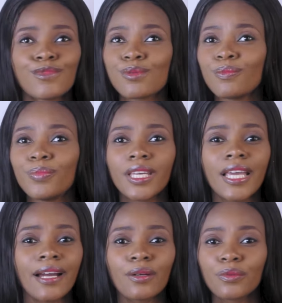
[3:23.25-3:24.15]
to
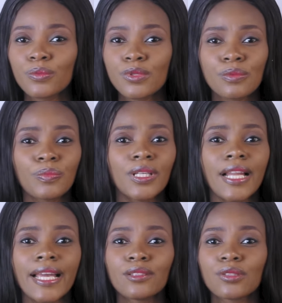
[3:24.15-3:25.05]
be and grooms to be
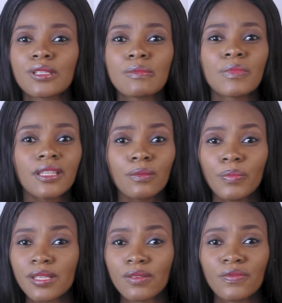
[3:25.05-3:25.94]
like just make the
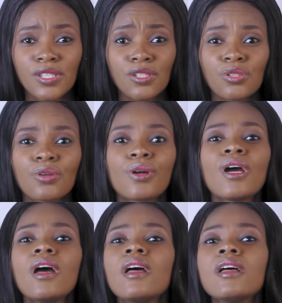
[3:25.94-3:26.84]
best of decision
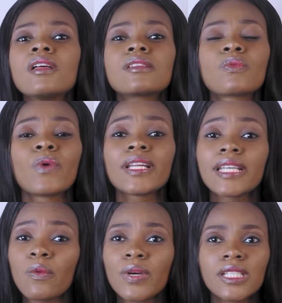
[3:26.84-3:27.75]
so where
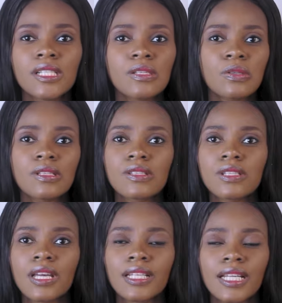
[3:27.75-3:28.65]
their wedding is
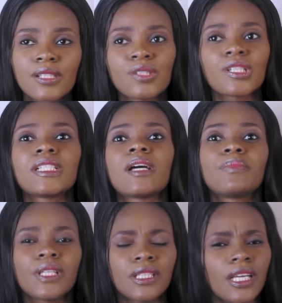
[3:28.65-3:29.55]
concerned and enjoy their
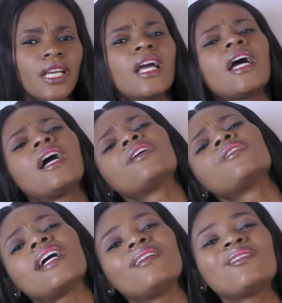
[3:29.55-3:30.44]
big day. You
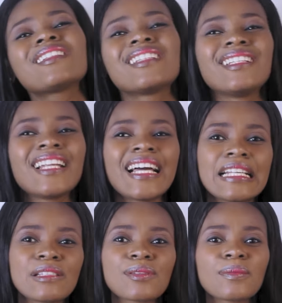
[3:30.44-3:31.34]
know, along the
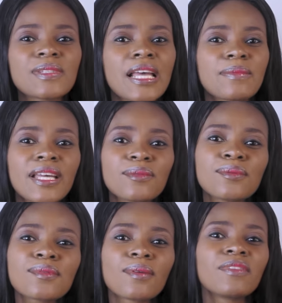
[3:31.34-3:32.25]
line, sometimes I
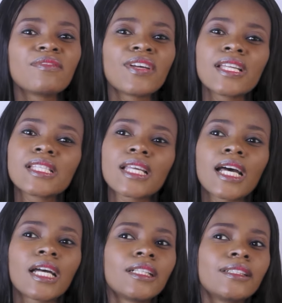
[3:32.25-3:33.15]
do some events
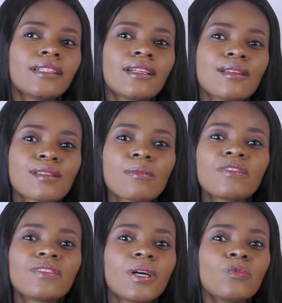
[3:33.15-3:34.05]
and some
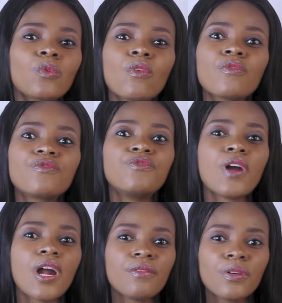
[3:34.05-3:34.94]
of them will go
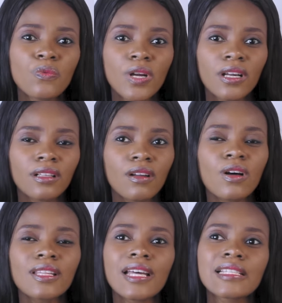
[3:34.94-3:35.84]
very well,
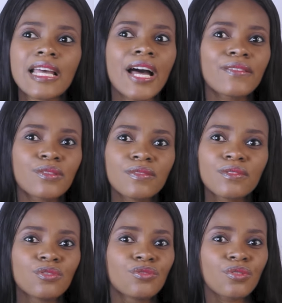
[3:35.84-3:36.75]
others I have to
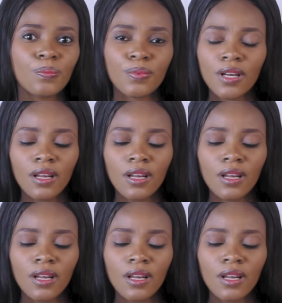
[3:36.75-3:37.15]
even drop